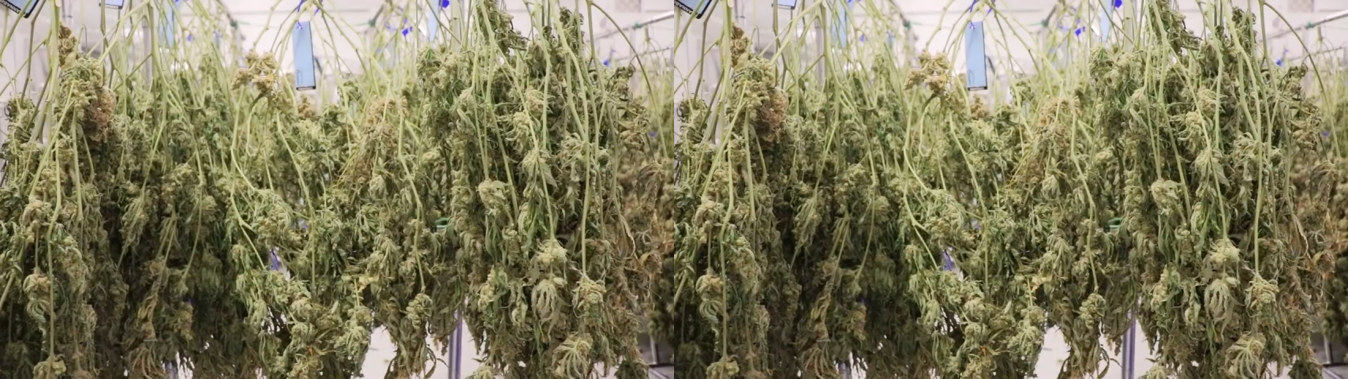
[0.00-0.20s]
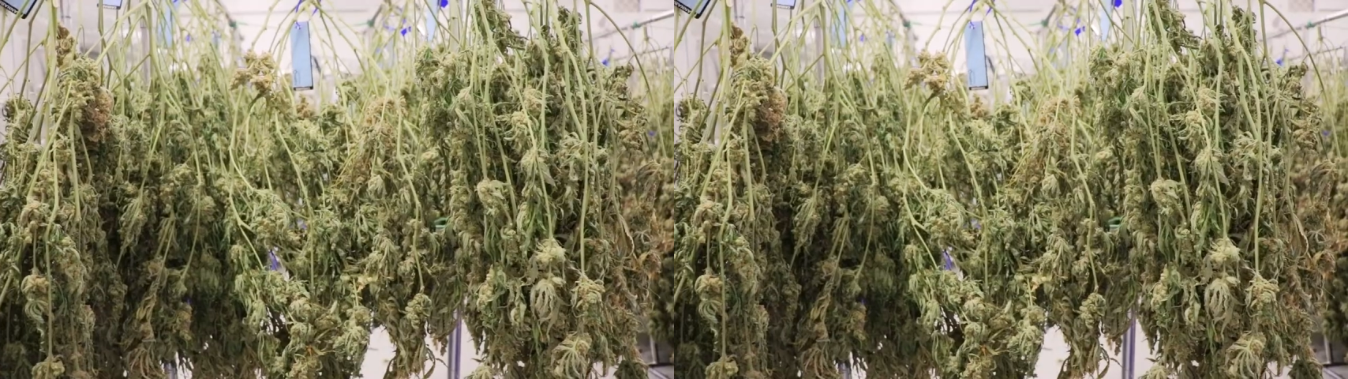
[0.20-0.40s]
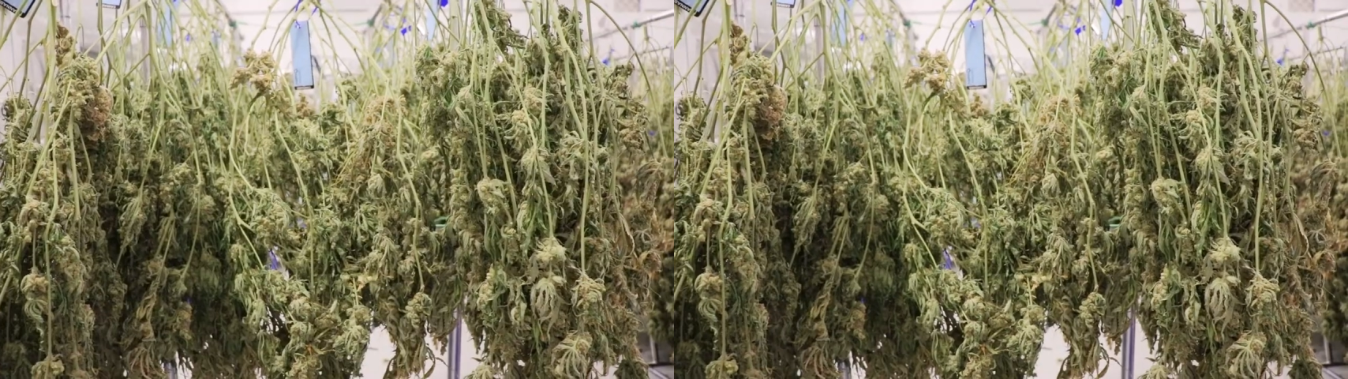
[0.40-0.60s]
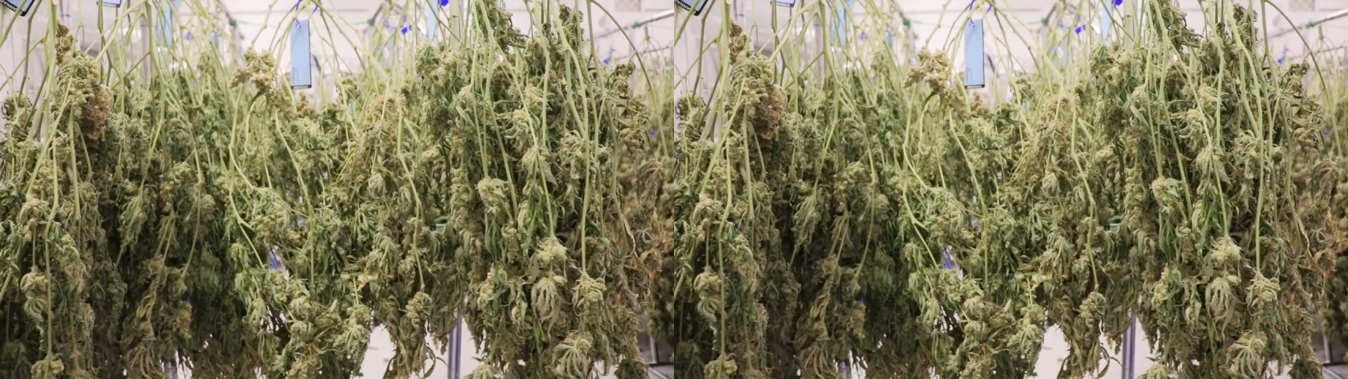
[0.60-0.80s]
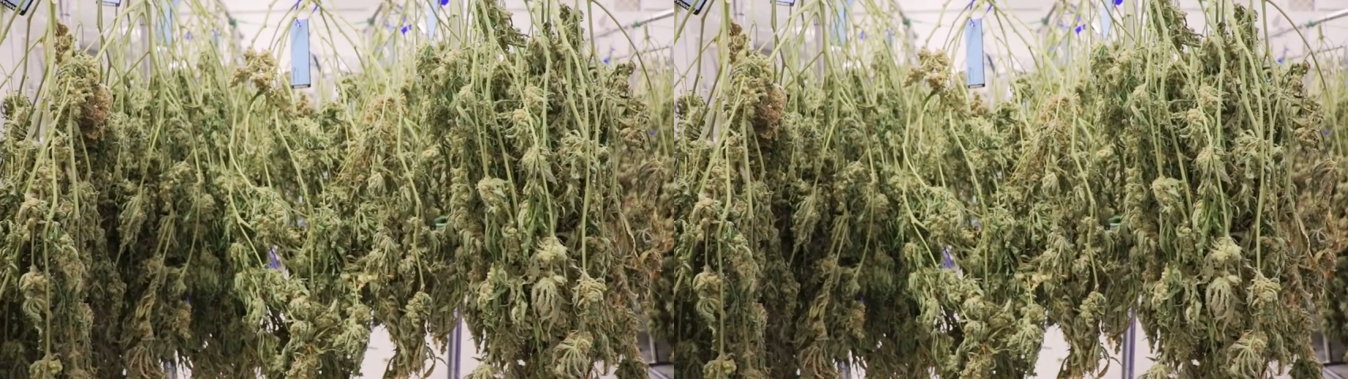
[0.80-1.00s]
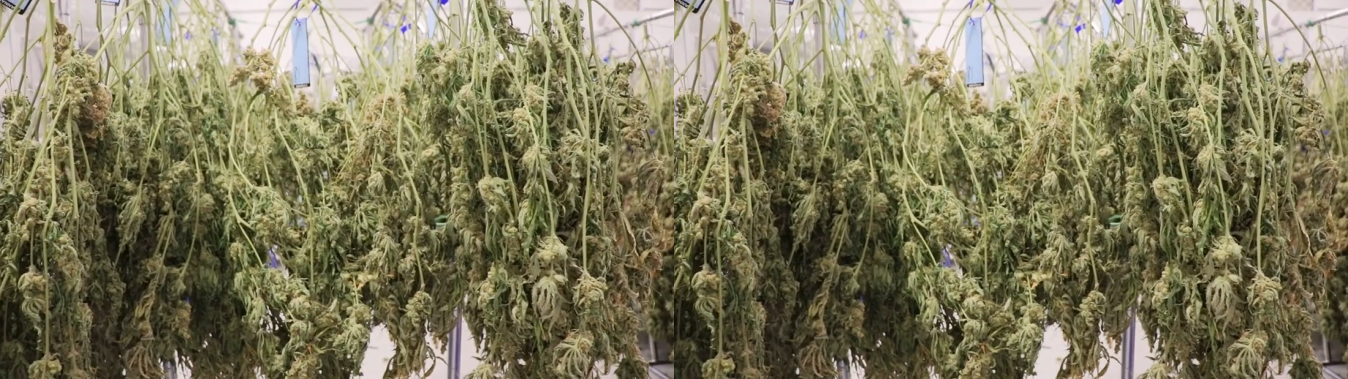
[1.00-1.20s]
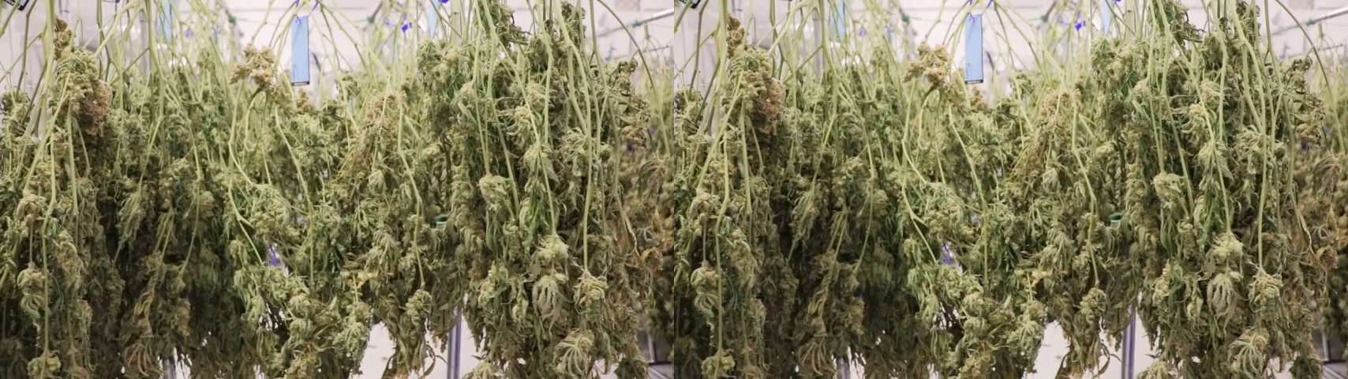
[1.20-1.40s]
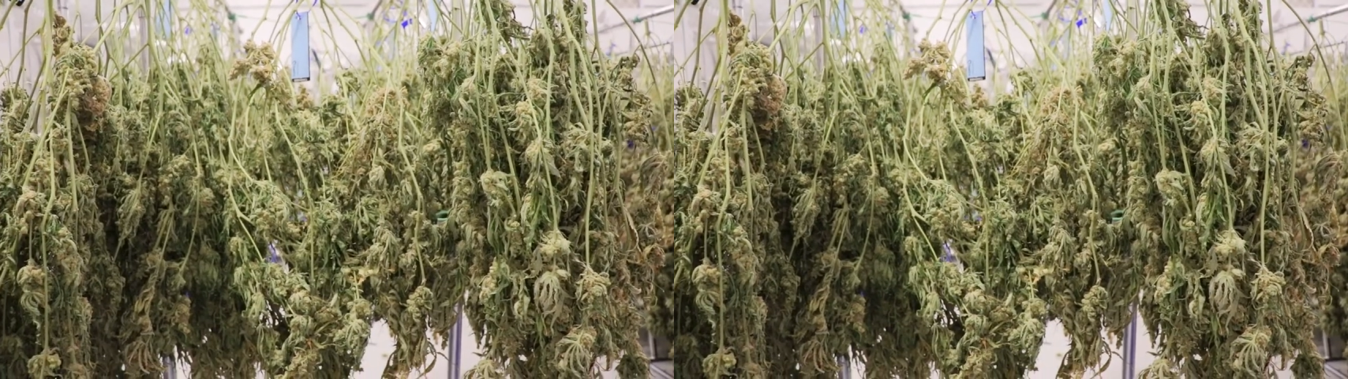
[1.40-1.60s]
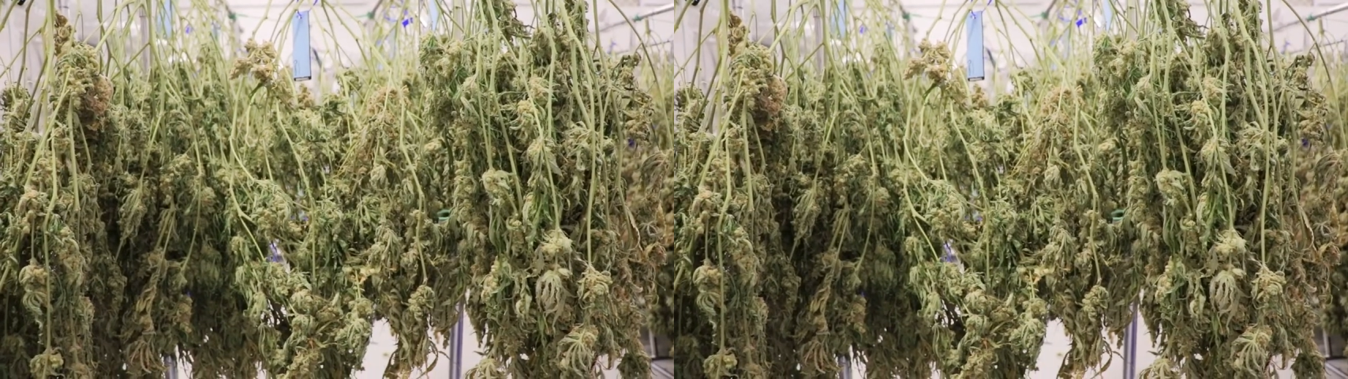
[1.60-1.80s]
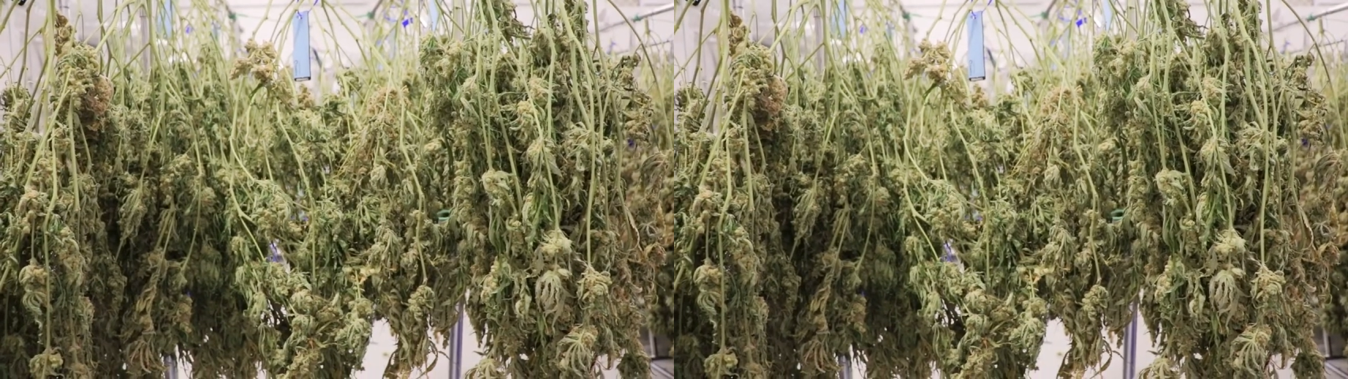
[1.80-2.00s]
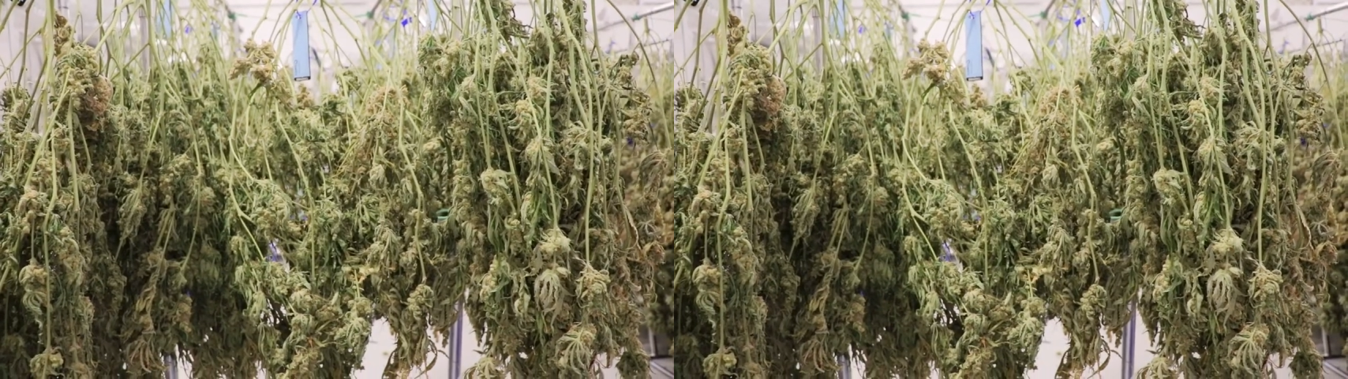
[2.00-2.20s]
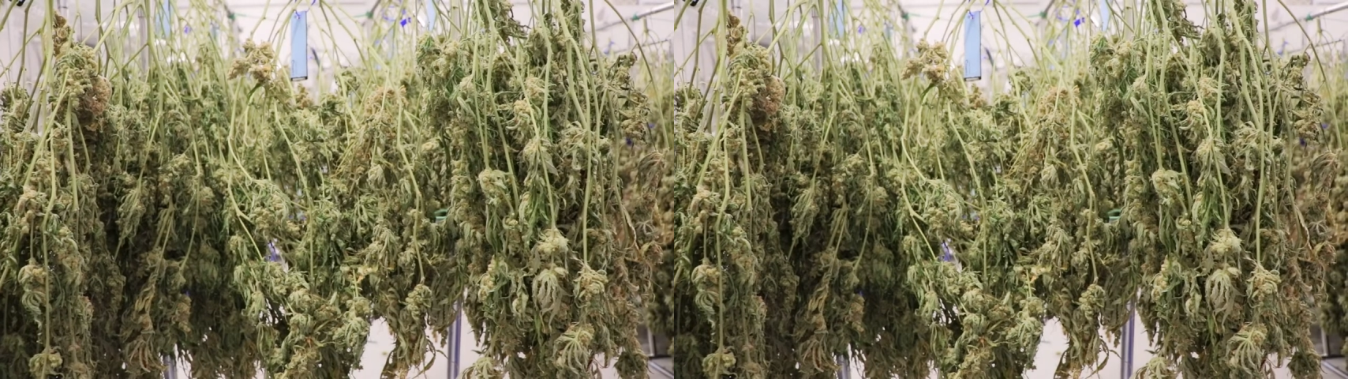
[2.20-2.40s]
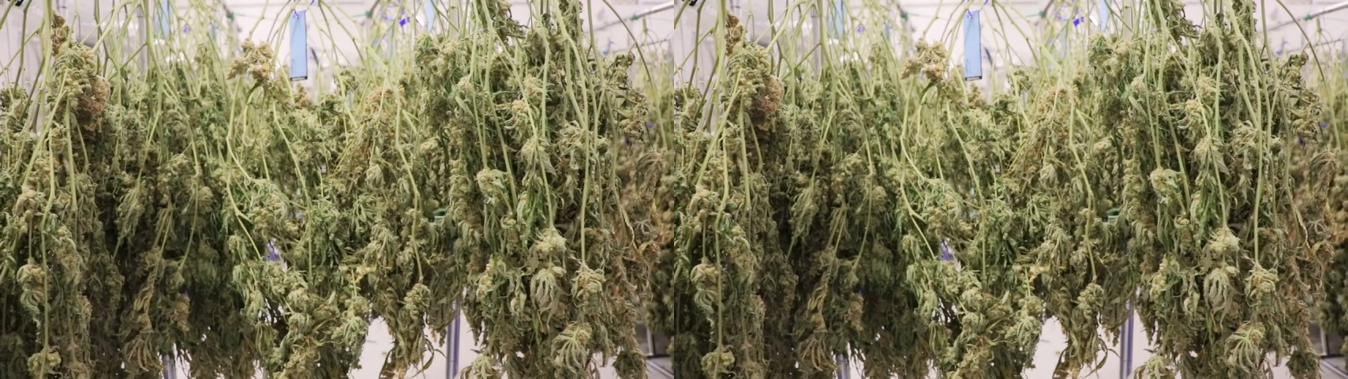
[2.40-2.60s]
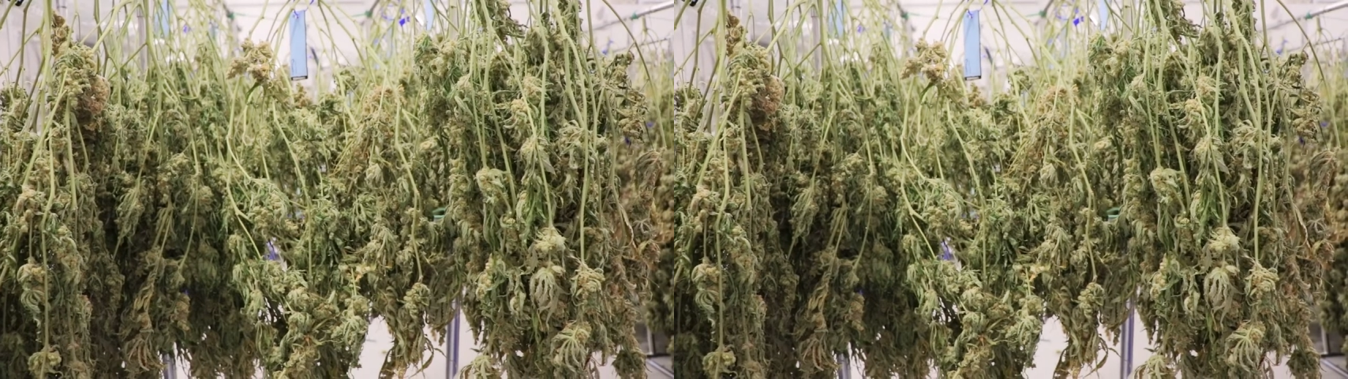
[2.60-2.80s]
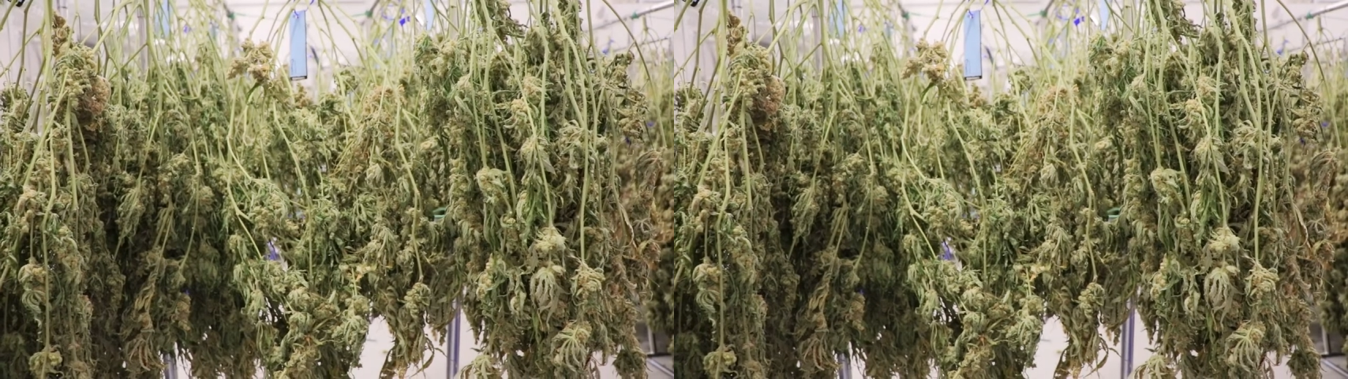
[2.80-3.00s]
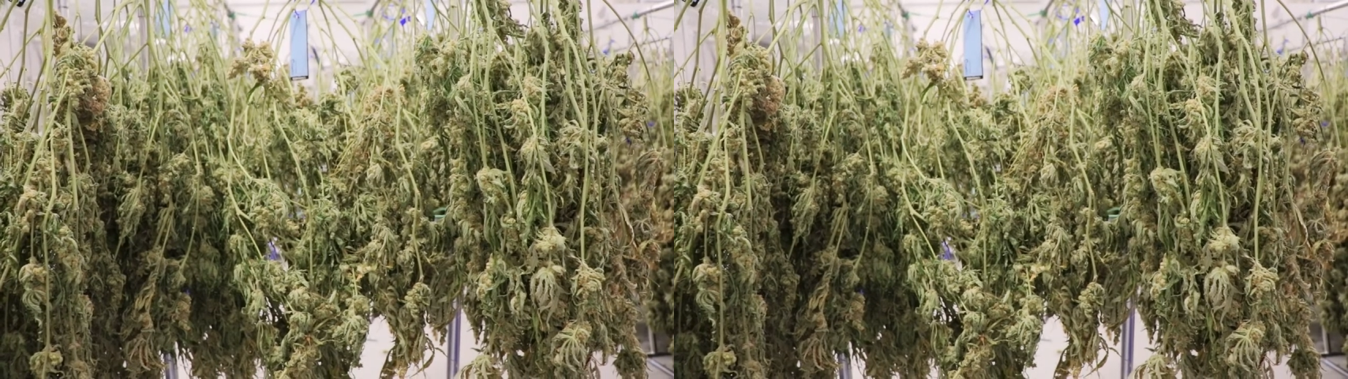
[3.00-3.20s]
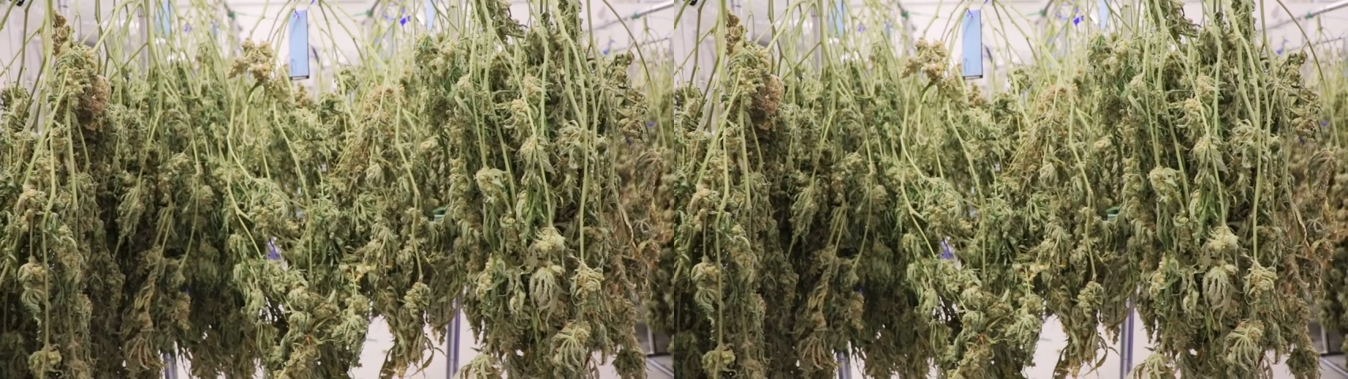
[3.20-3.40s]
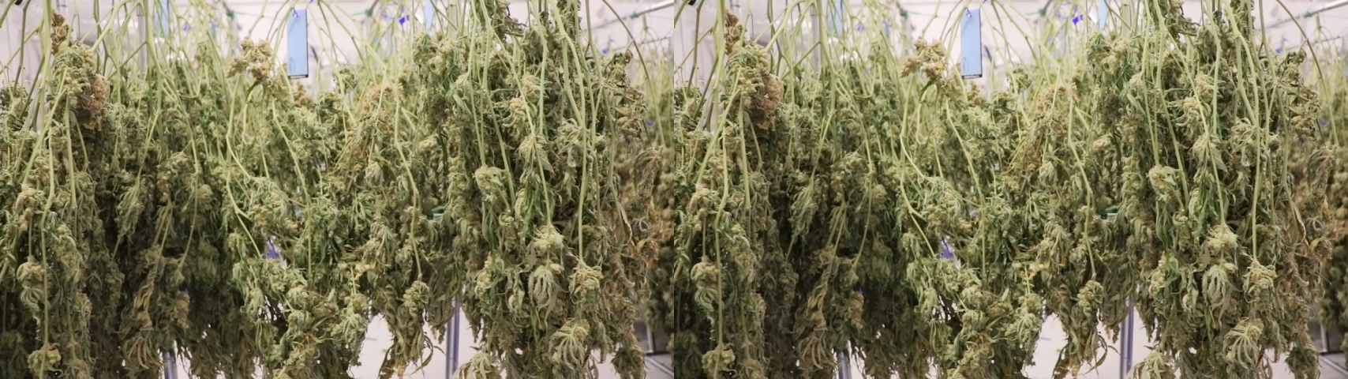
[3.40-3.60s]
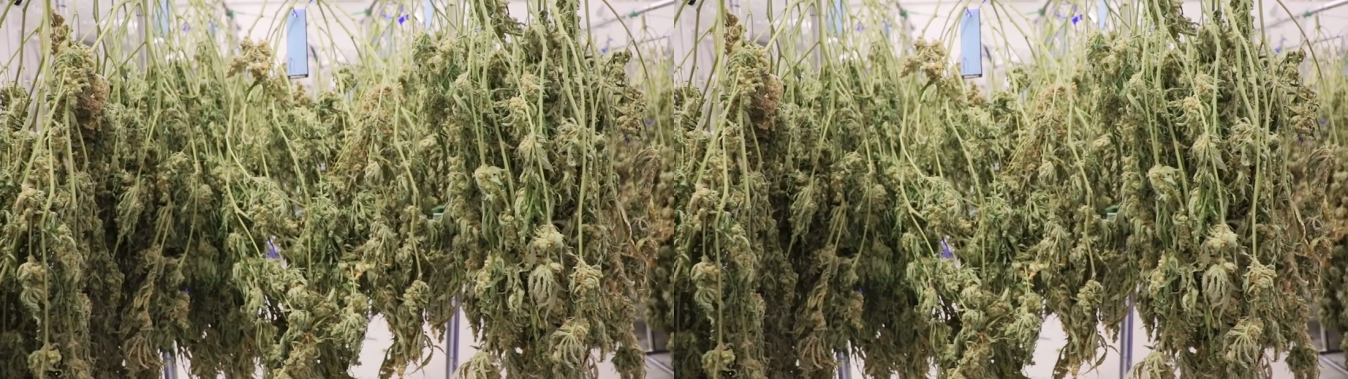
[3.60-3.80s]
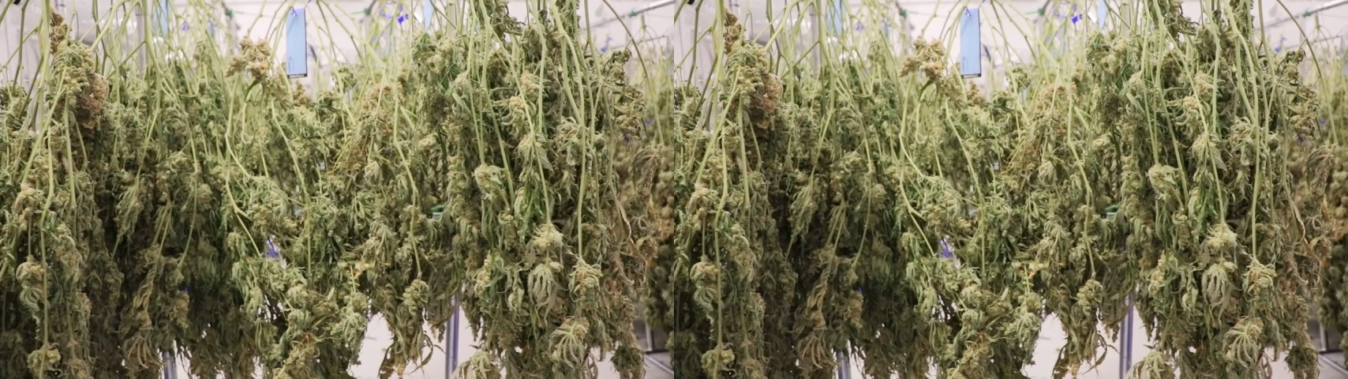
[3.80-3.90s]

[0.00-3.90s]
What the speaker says: No face is visible, so there are no lips to read.